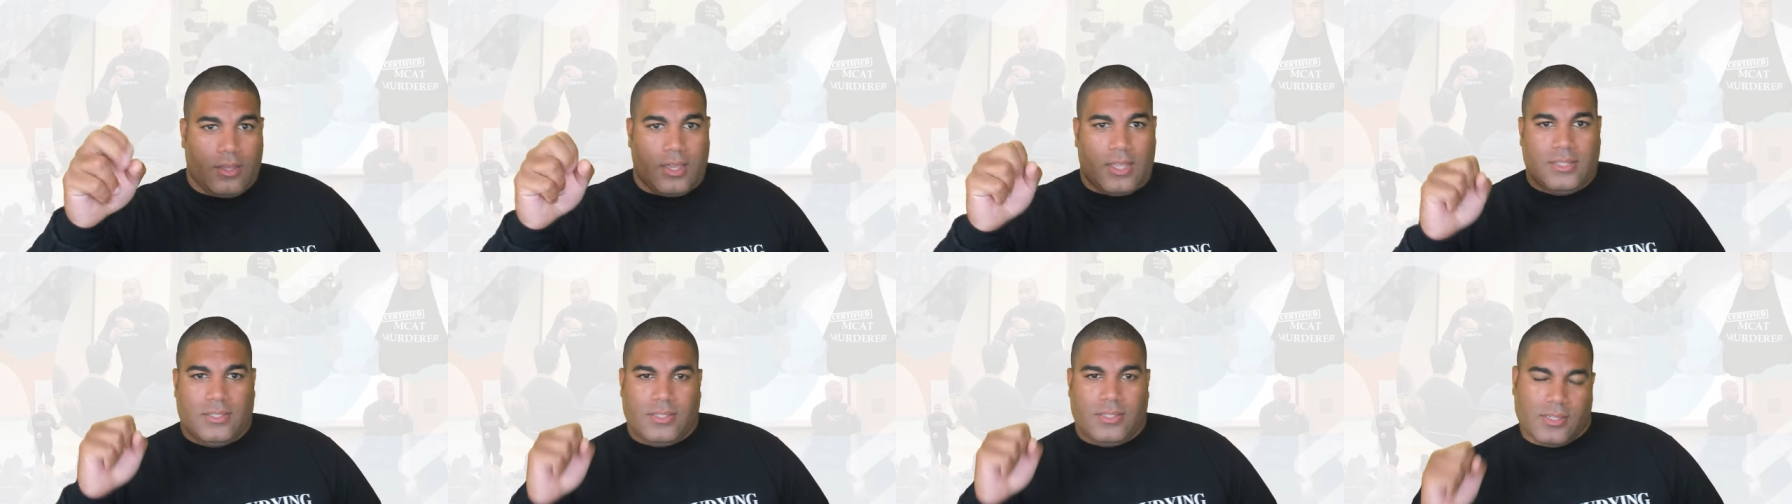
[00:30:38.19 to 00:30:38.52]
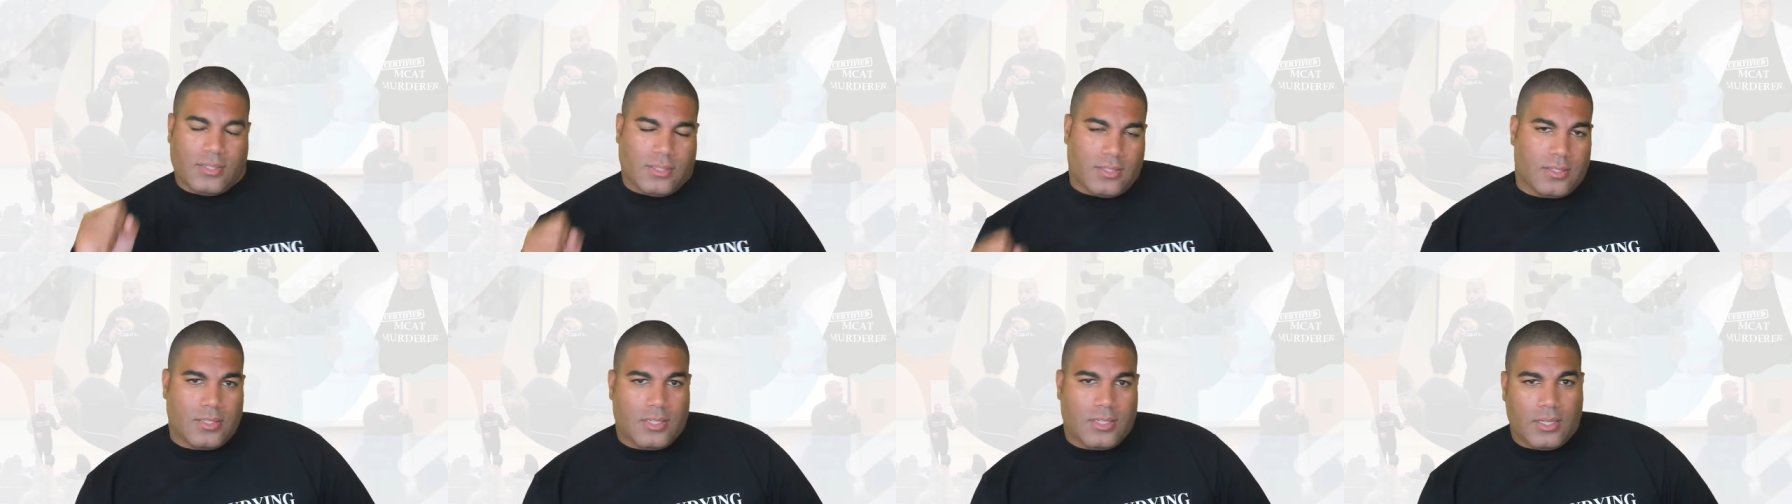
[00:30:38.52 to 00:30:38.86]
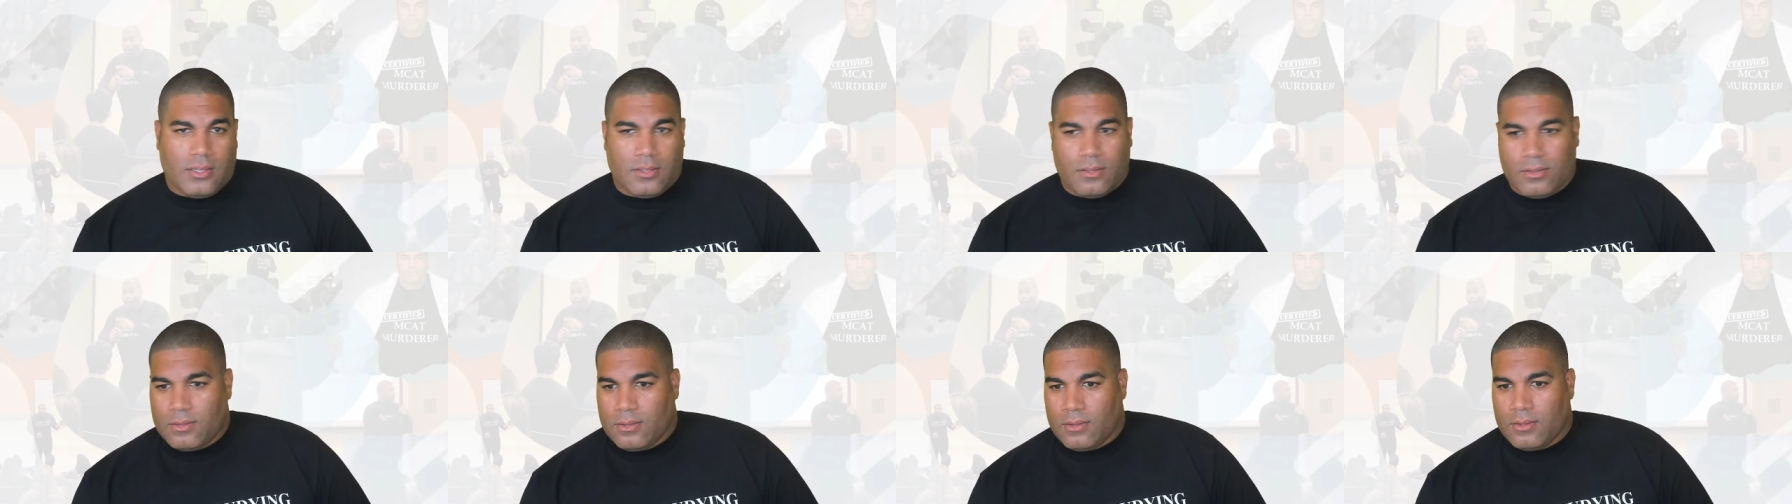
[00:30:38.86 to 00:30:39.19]

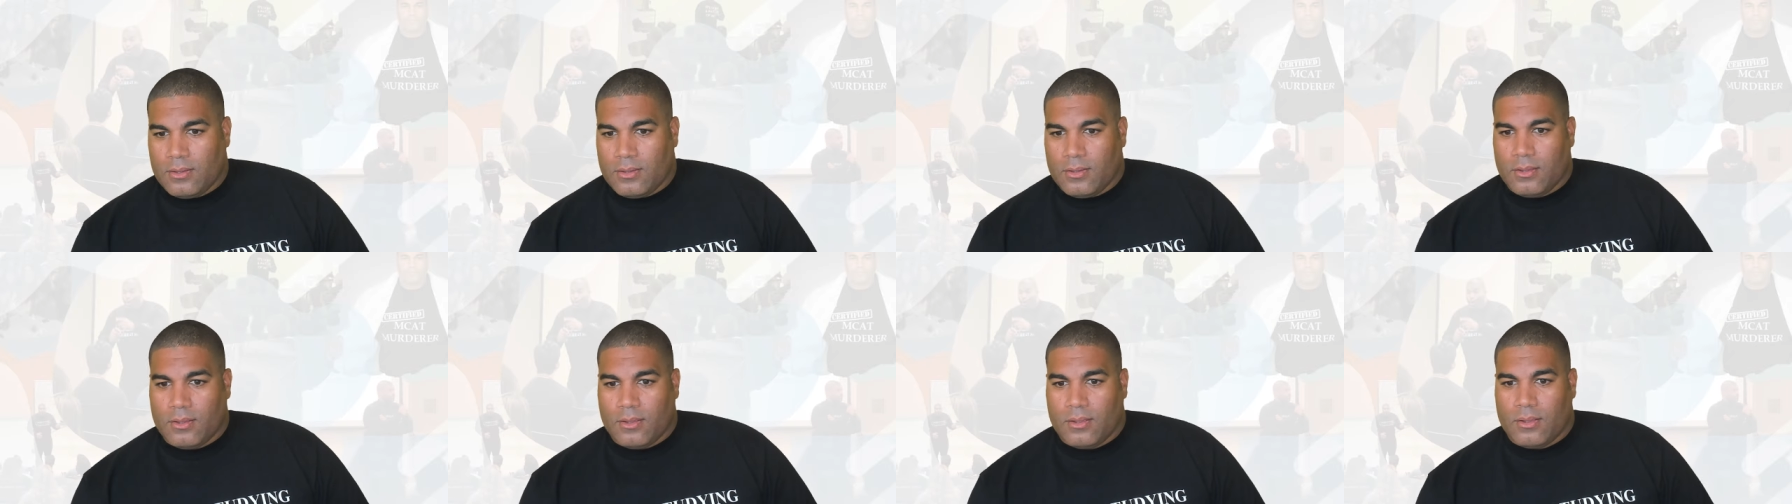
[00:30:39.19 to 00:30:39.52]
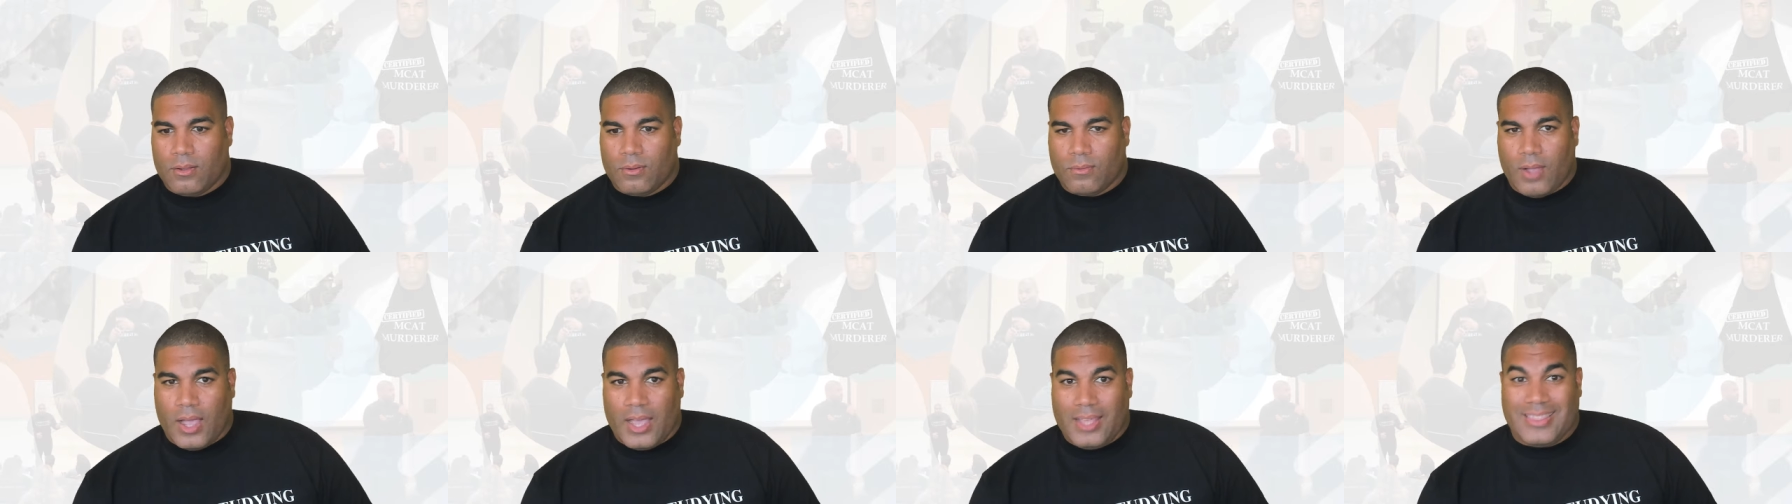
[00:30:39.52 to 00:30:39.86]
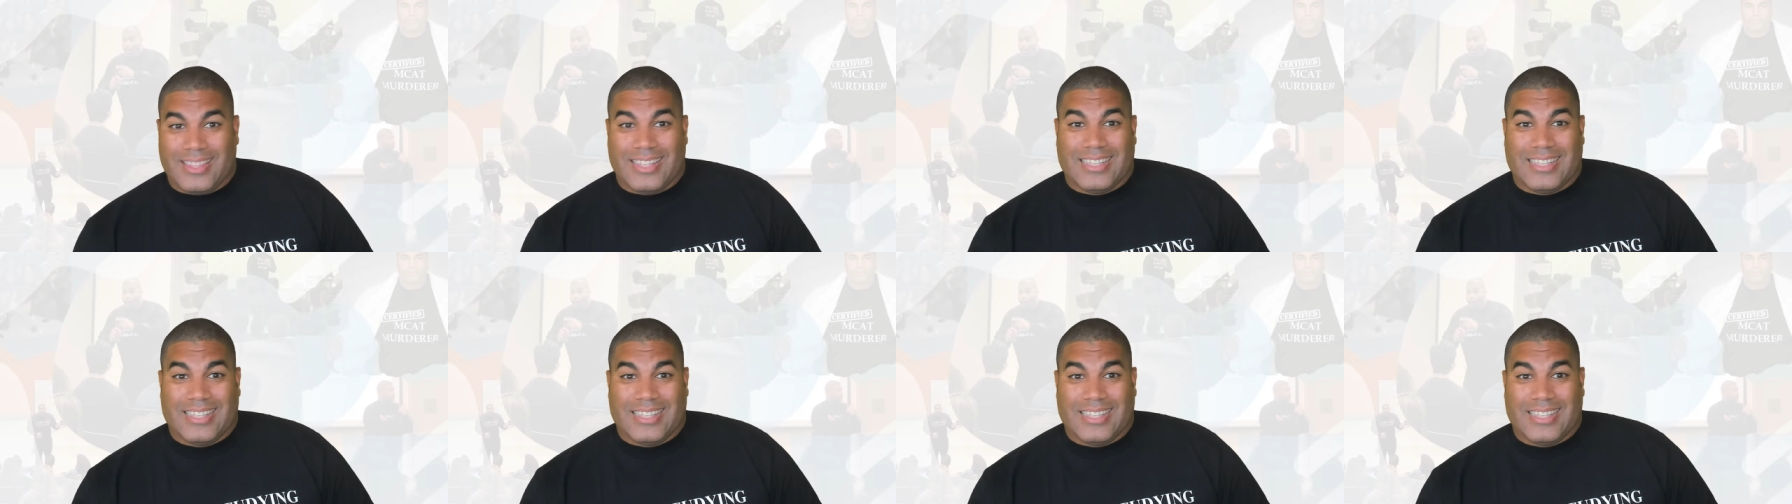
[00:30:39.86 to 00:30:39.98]
consistency, right?